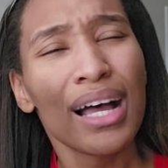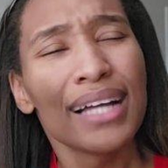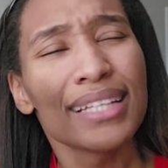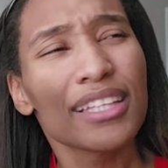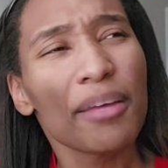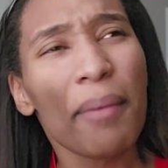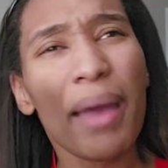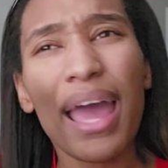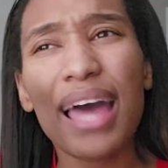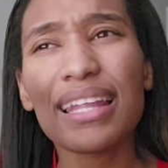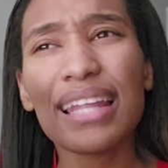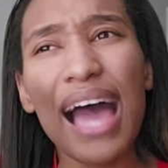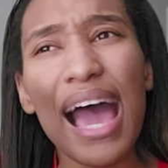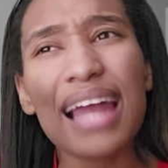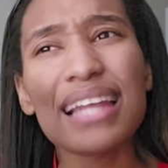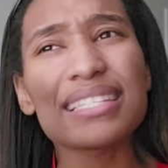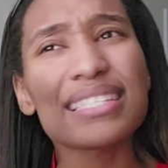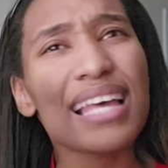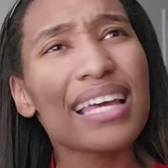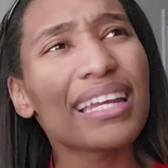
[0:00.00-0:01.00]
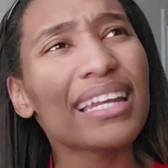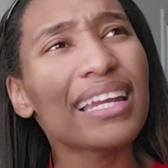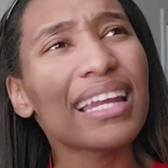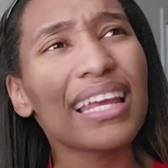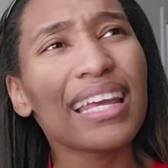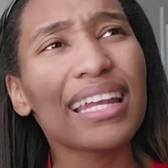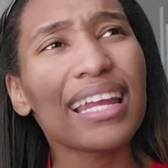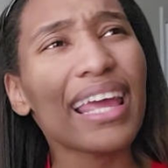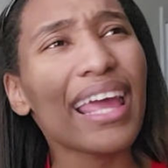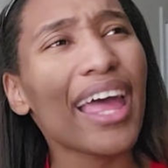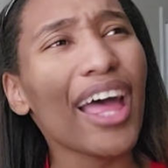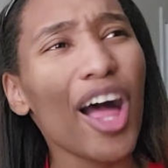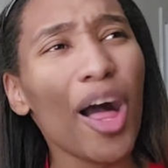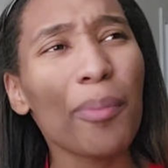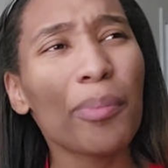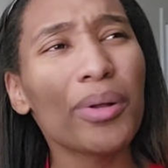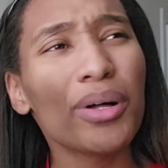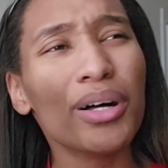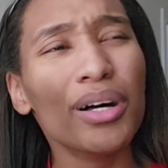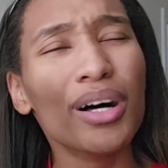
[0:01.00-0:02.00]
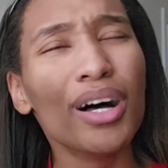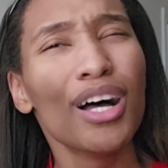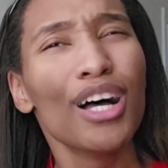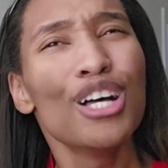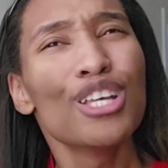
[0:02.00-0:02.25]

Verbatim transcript: The man lied and said that he didn't help her.